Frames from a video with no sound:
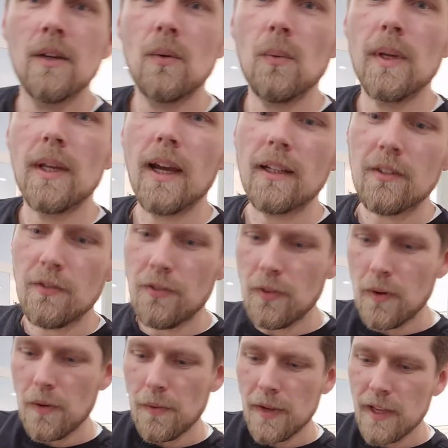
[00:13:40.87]
We got the
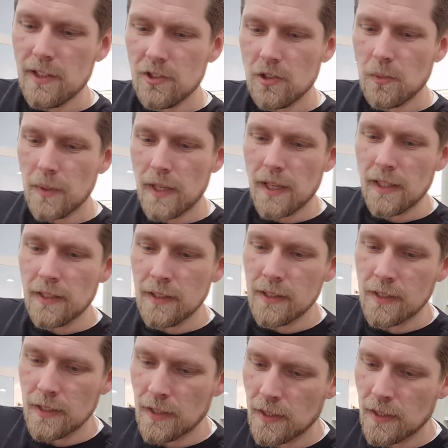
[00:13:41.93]
Ferrari Enzo again.